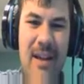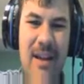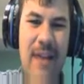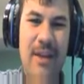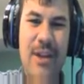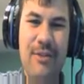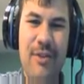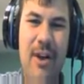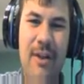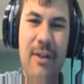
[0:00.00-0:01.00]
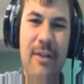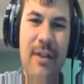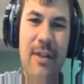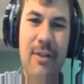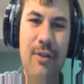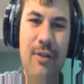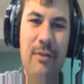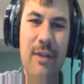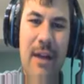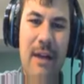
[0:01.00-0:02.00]
I thought you were a doctor since you
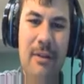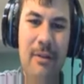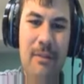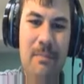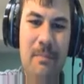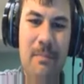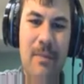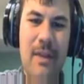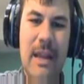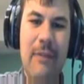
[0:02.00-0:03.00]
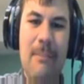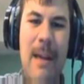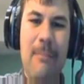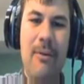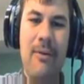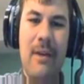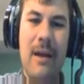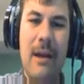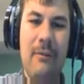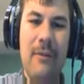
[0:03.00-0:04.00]
wrote down those scientific papers
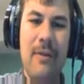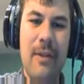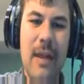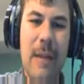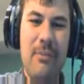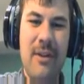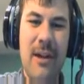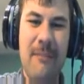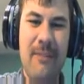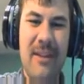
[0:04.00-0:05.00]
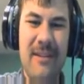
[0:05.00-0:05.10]
I referenced a couple times.